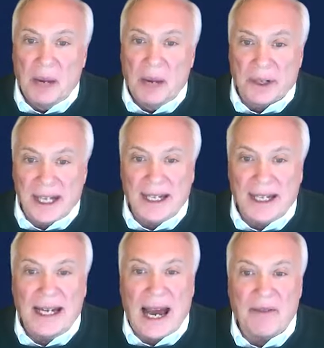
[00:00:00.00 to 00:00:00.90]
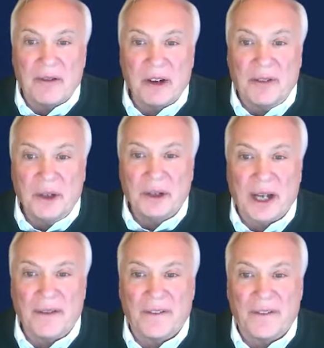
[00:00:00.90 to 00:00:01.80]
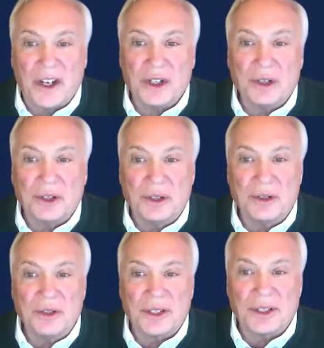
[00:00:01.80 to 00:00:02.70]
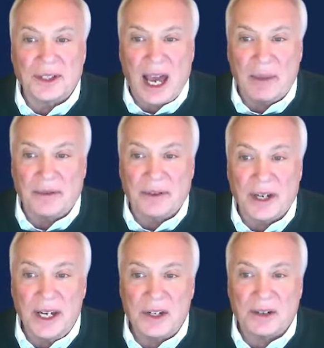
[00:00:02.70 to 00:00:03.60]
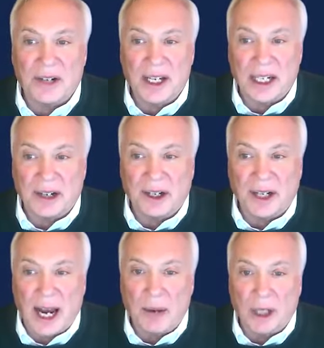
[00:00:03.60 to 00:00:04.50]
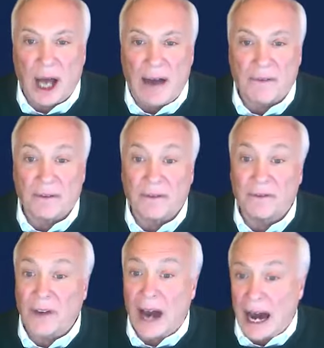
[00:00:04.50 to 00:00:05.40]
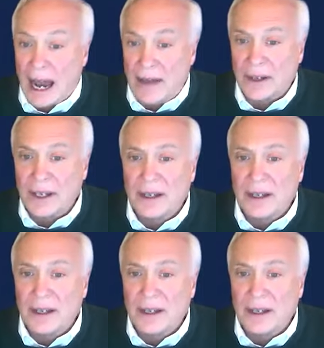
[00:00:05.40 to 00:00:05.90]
pretending I've reviewed a fictional student's assignment, for each criterion, I will offer 5